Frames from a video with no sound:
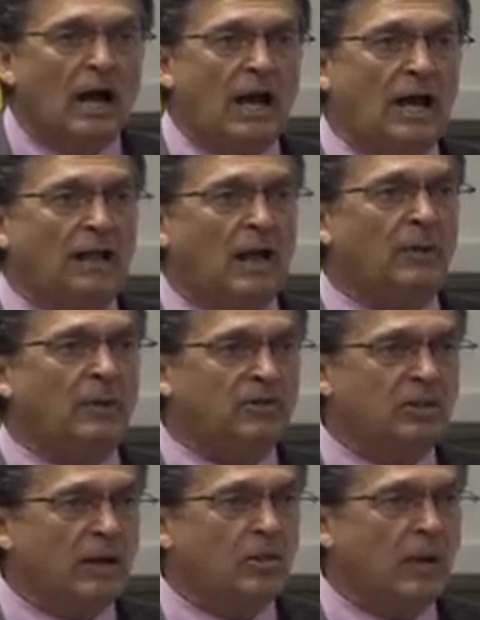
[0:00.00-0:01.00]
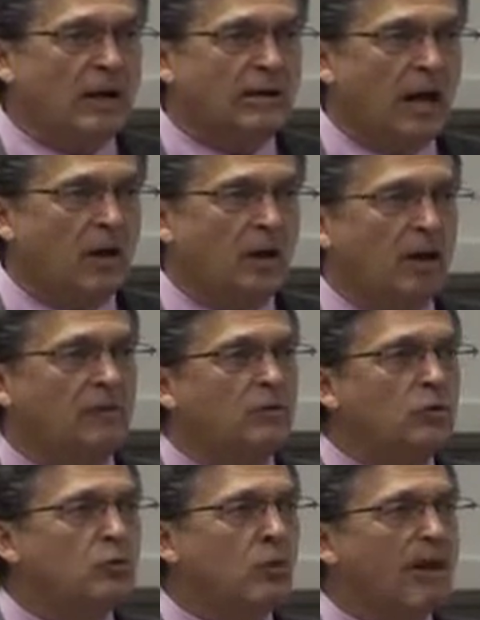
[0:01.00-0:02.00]
And I'm going to tell you right now,
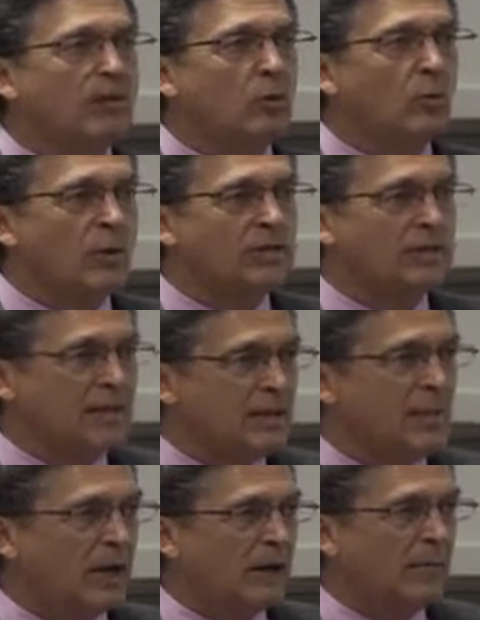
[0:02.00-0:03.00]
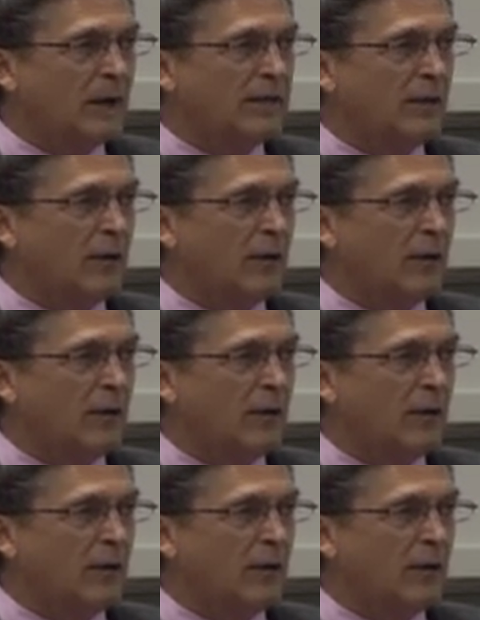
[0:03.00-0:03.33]
if you try to arrest anybody in my